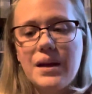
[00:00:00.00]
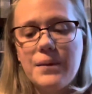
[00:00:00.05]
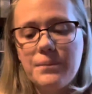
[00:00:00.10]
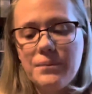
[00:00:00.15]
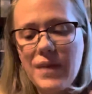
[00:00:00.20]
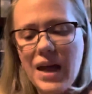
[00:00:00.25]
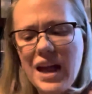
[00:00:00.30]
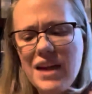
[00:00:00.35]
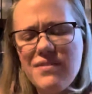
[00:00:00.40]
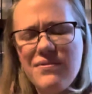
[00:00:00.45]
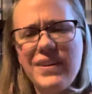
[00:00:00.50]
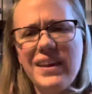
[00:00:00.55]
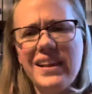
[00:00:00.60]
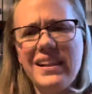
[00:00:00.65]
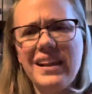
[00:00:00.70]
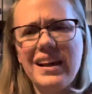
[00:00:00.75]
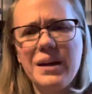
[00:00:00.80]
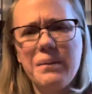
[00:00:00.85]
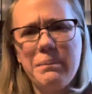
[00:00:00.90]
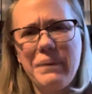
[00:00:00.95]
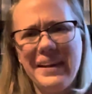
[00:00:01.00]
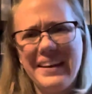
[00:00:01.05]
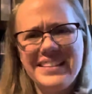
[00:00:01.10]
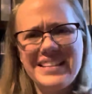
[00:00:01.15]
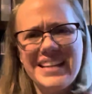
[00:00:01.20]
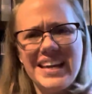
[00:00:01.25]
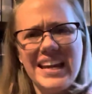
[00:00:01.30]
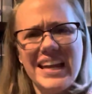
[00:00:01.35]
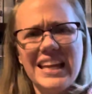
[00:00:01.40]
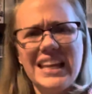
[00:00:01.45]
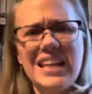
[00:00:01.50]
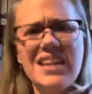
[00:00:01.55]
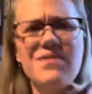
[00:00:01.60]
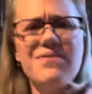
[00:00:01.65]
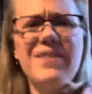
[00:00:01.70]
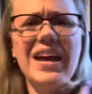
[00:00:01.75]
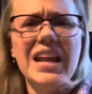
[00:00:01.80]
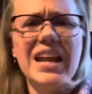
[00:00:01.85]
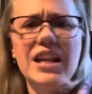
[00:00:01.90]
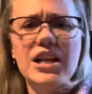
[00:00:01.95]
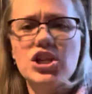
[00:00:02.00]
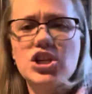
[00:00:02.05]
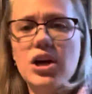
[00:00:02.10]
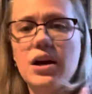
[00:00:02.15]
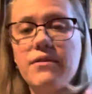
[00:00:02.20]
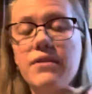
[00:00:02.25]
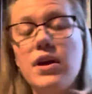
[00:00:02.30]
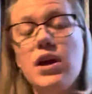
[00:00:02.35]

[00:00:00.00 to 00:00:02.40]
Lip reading: I feel like I'm being taken advantage of.